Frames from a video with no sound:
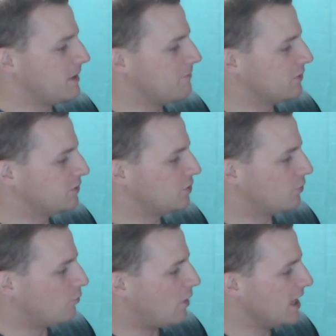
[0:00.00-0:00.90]
I'm not too sure
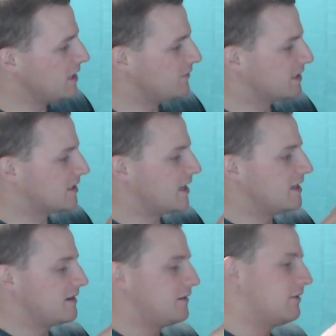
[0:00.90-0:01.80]
why you've
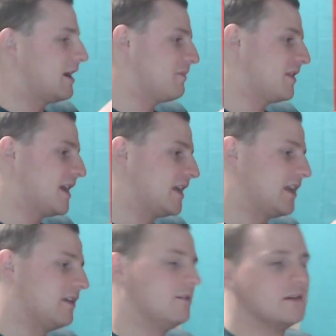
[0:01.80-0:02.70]
decided to do that, but thank you.